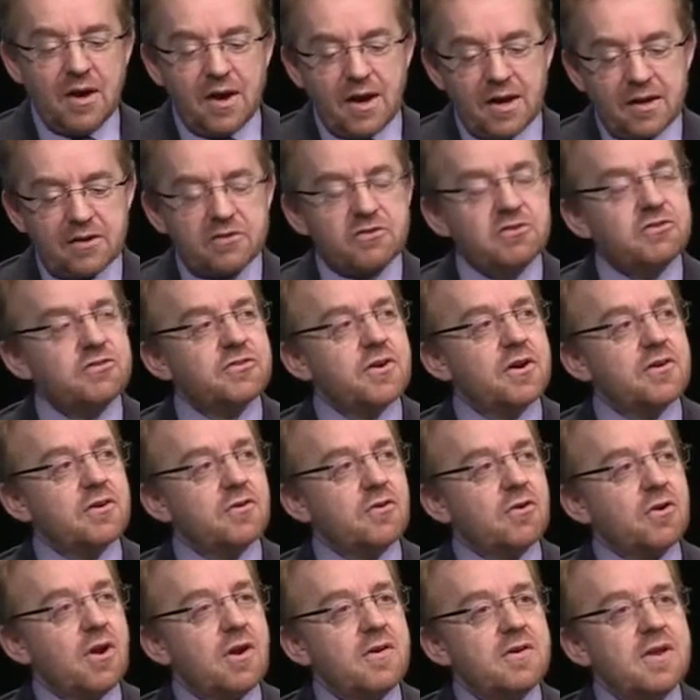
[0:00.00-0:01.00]
I actually
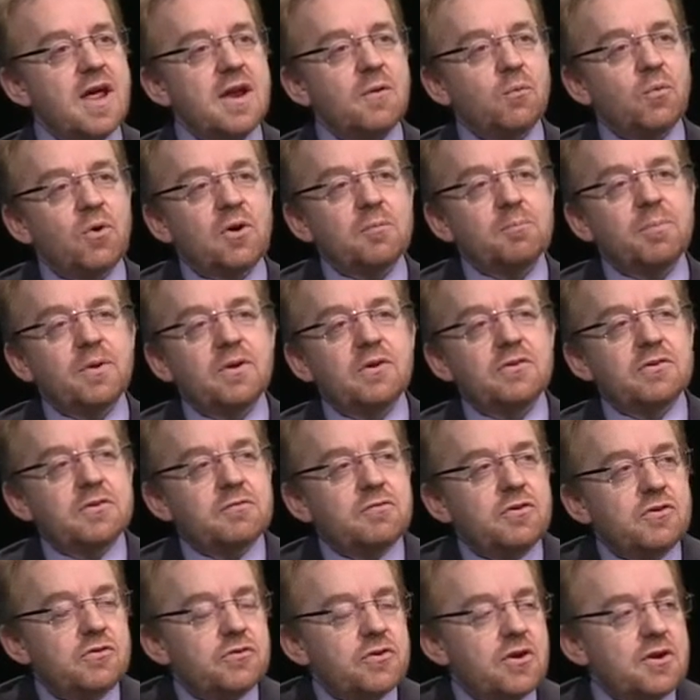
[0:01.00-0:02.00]
started on a network because
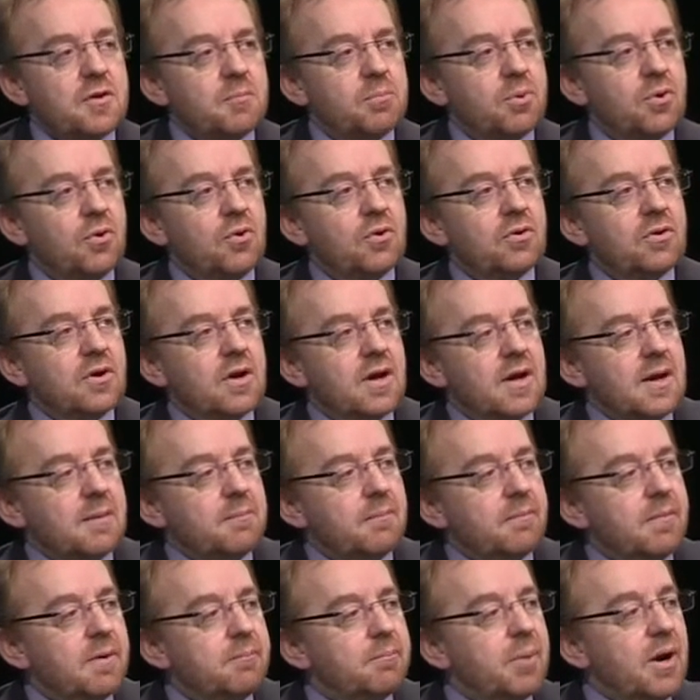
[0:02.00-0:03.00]
if you start a blog
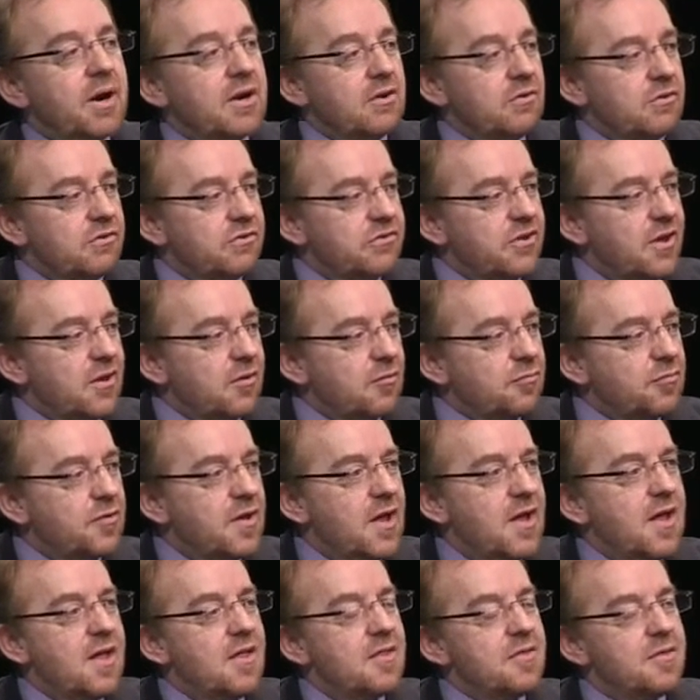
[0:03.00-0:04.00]
um, by yourself,
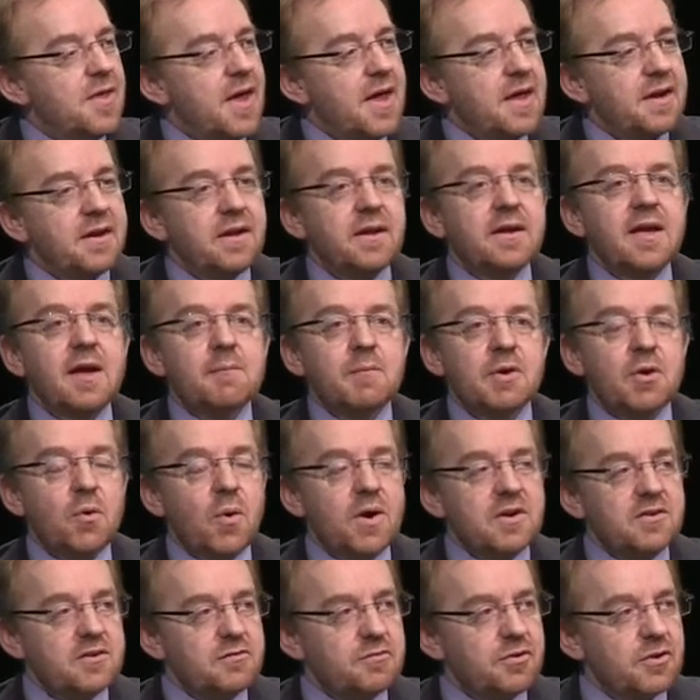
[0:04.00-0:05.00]
then it can be
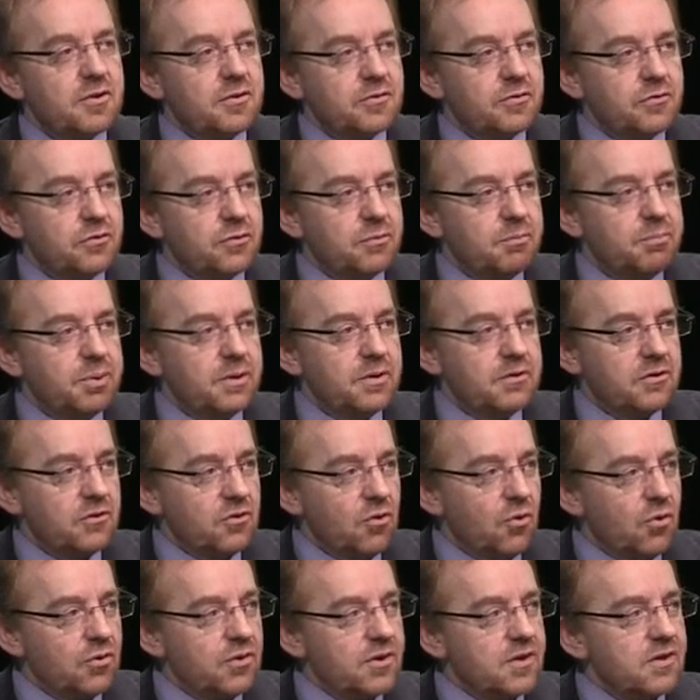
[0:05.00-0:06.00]
quite difficult to build
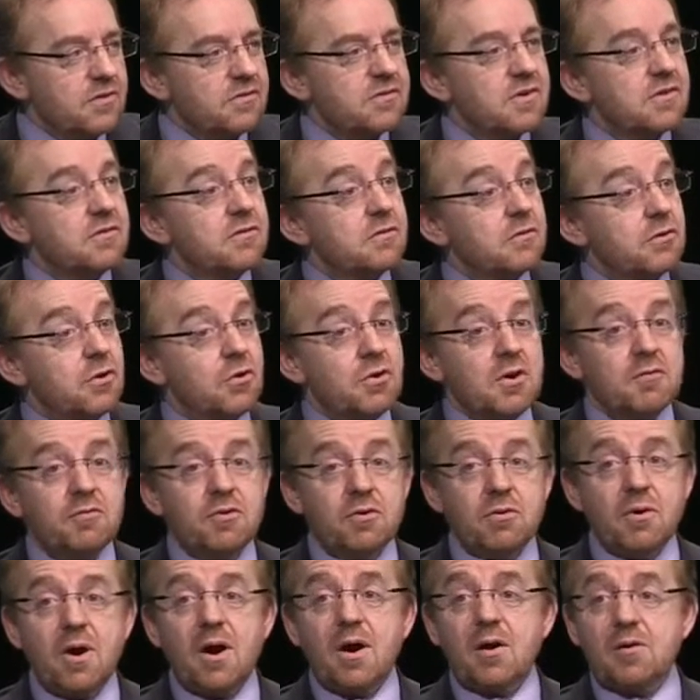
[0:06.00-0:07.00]
an audience. And so,
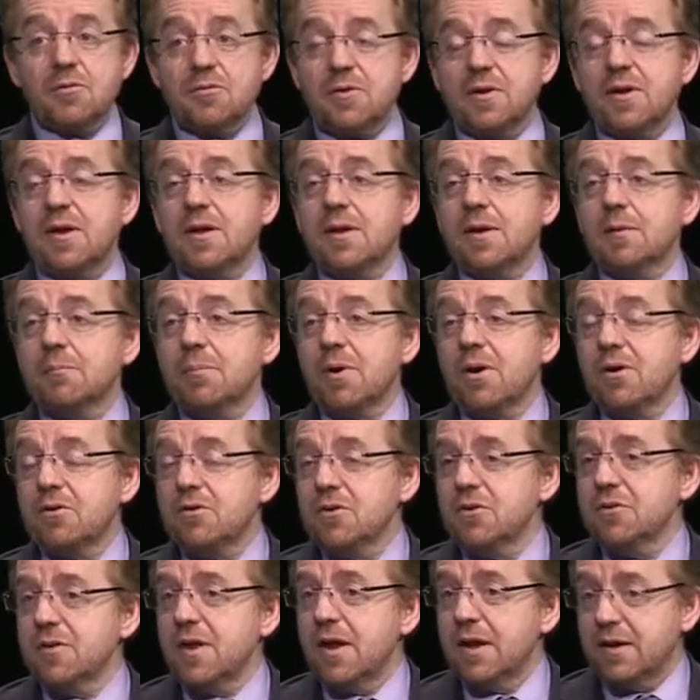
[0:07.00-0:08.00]
if you are thinking
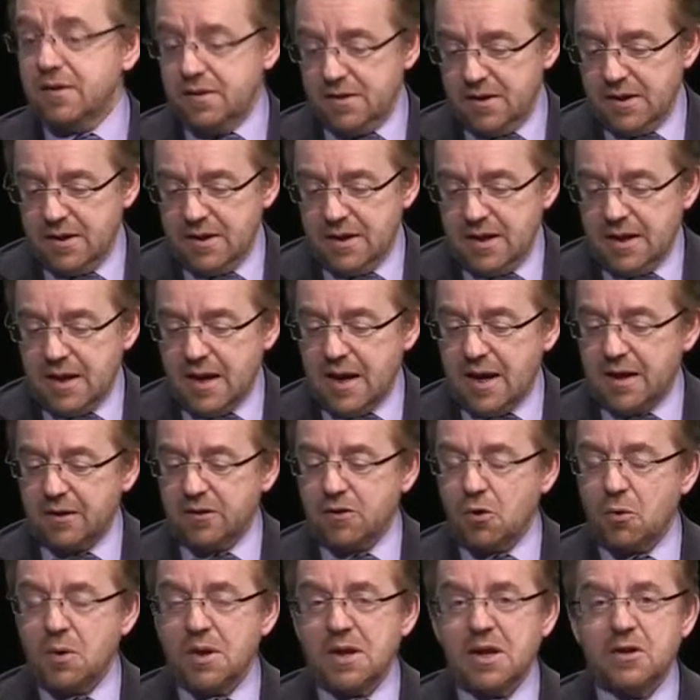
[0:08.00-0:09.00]
about it, then uh,
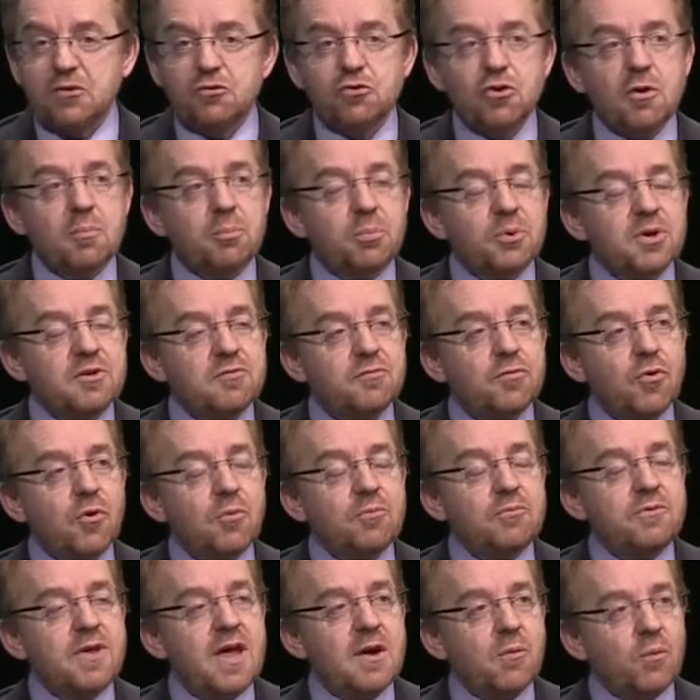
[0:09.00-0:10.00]
going into a
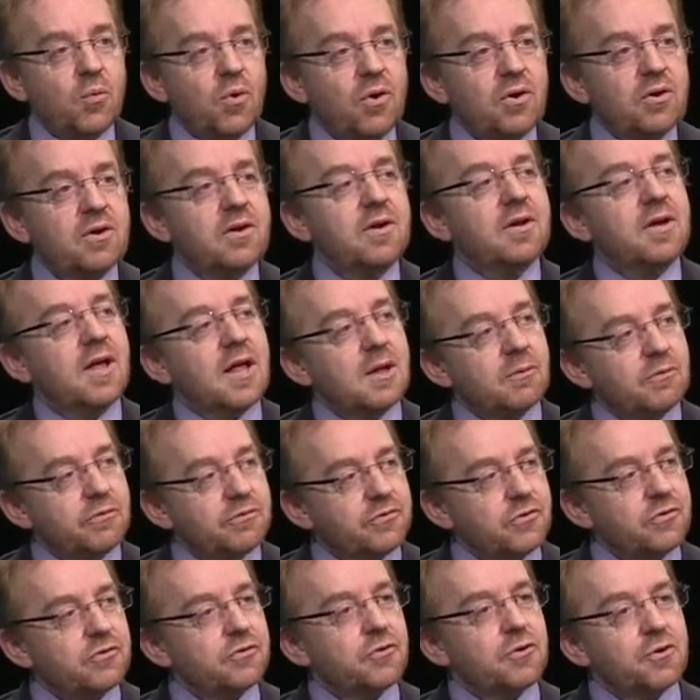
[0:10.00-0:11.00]
preform network
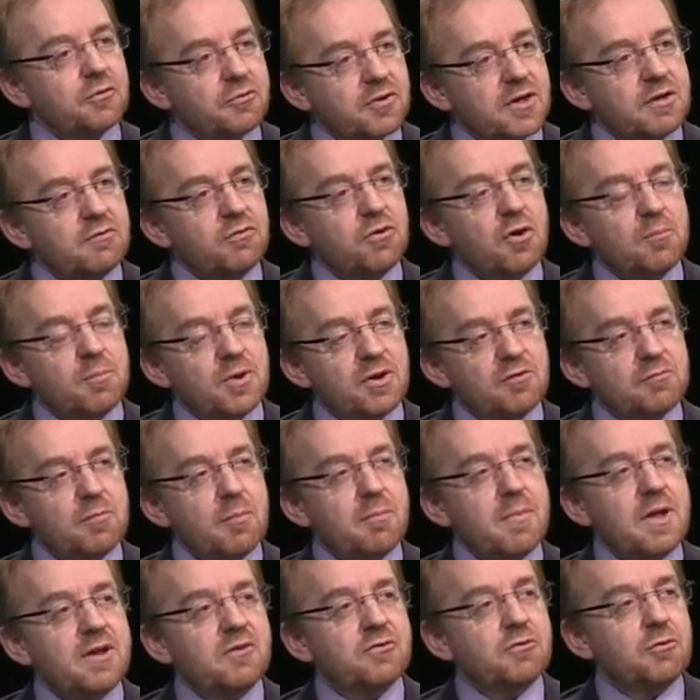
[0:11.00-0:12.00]
helps to sort of give you a bit of
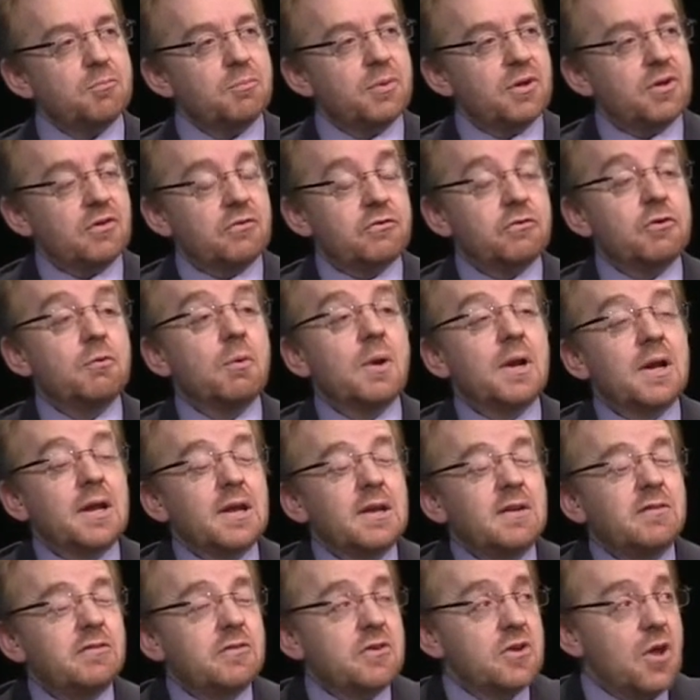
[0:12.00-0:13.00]
momentum because you at
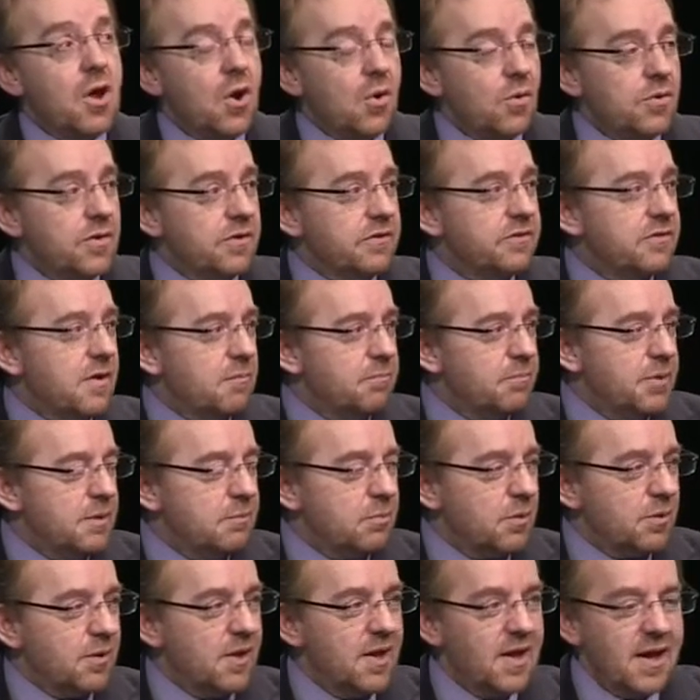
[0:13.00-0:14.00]
least know that some
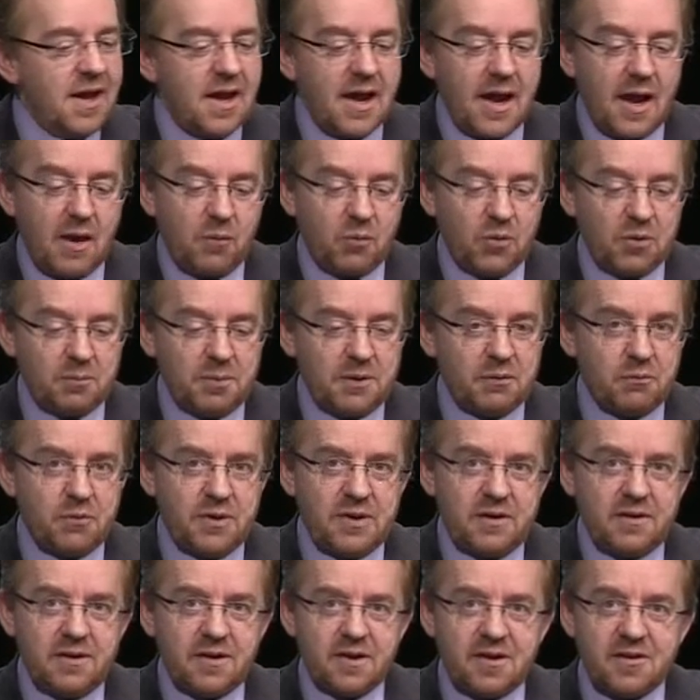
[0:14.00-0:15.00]
people uh, will be
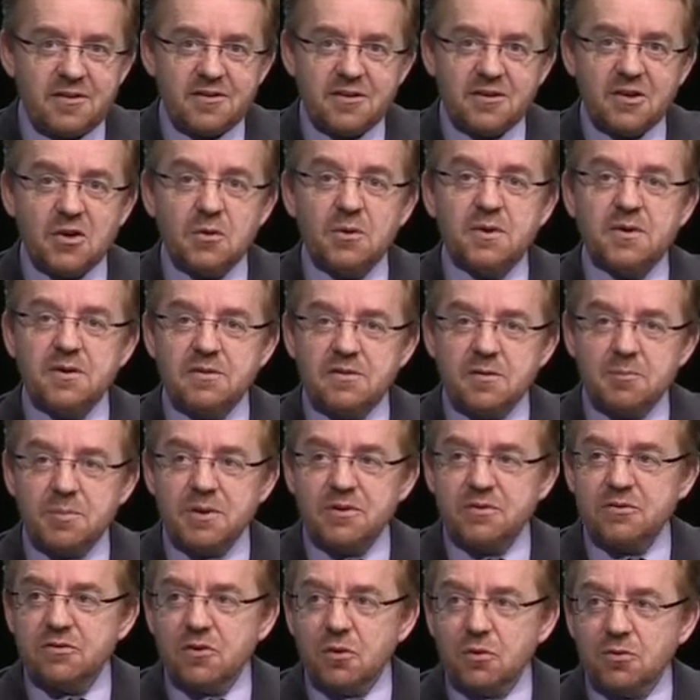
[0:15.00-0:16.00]
reading it. You know, it is a
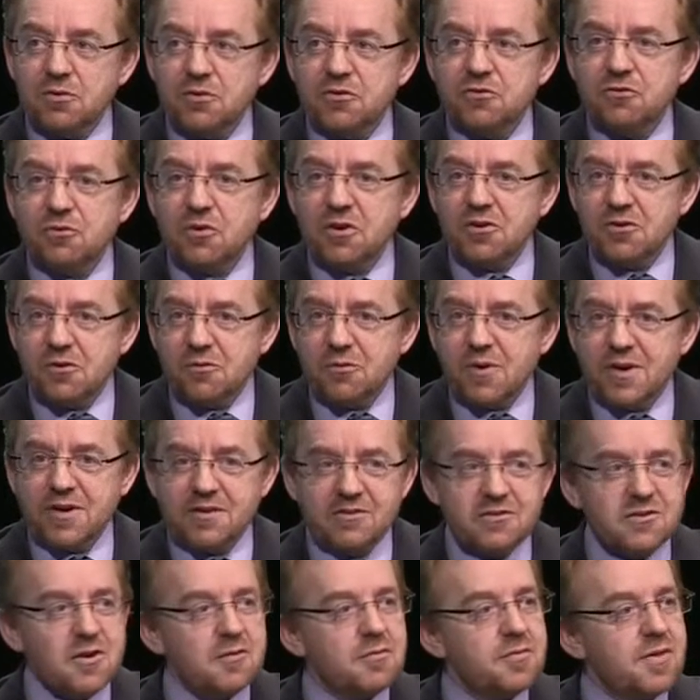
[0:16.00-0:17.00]
bit soul destroying to
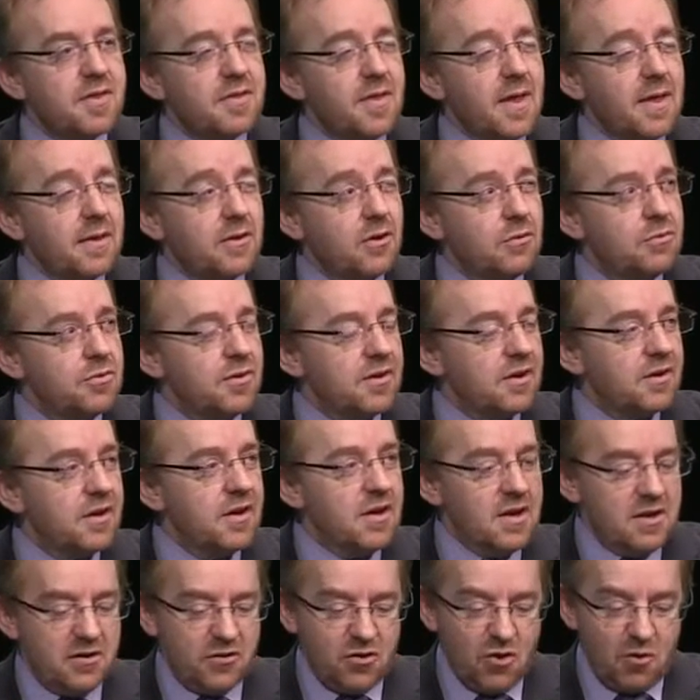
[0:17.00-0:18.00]
write stuff that then you think
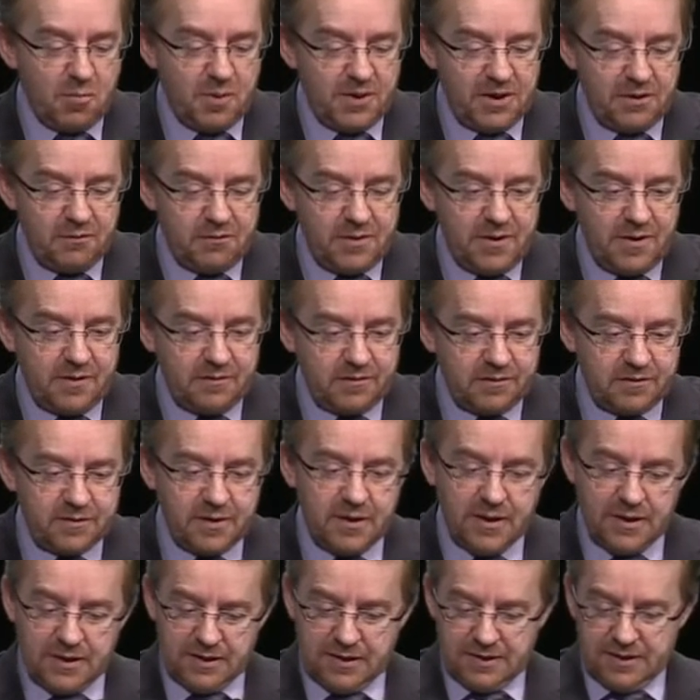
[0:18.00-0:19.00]
nobody reads,
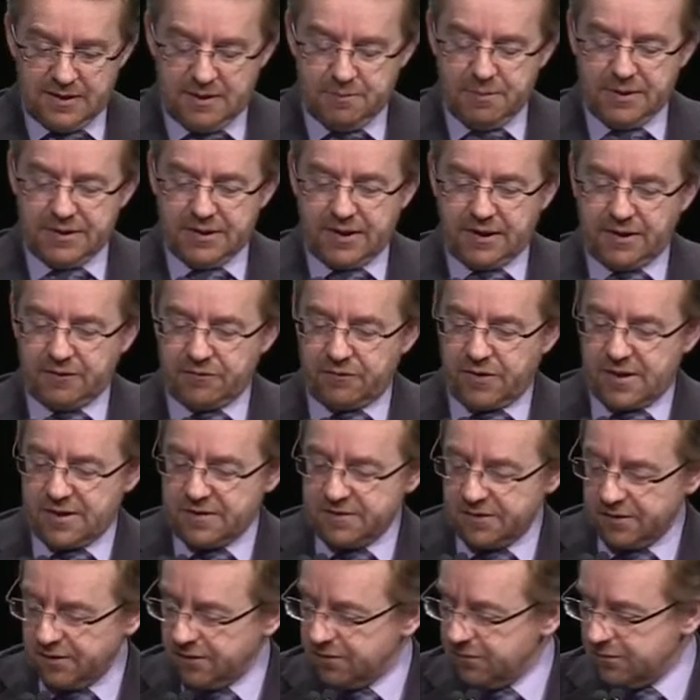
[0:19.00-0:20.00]
a bit like
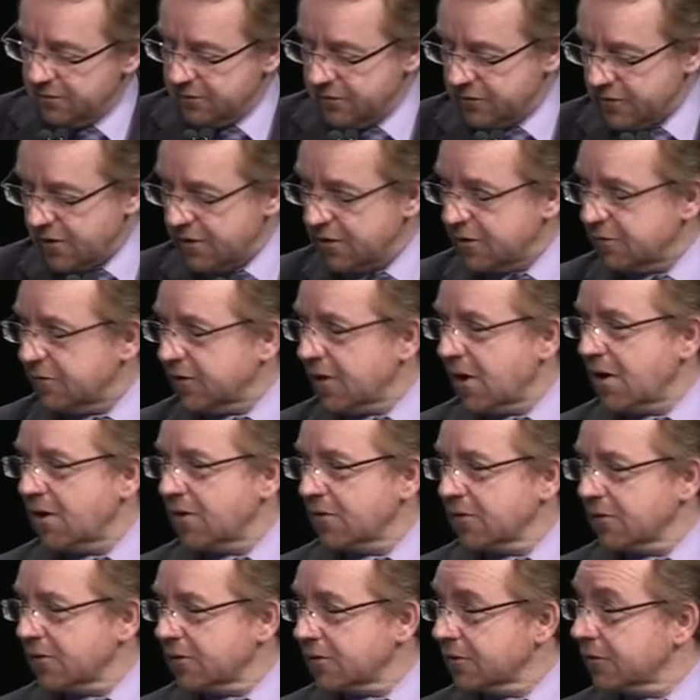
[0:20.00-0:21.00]
writing scientific
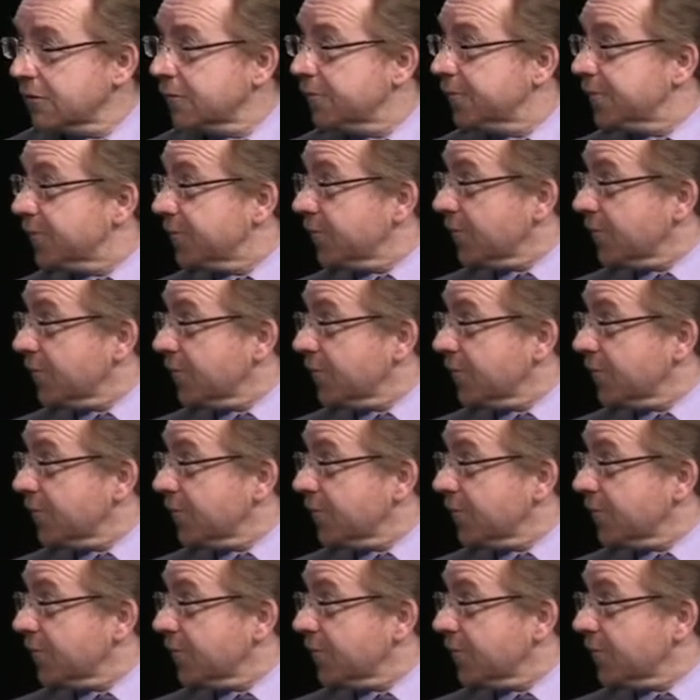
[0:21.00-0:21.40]
articles.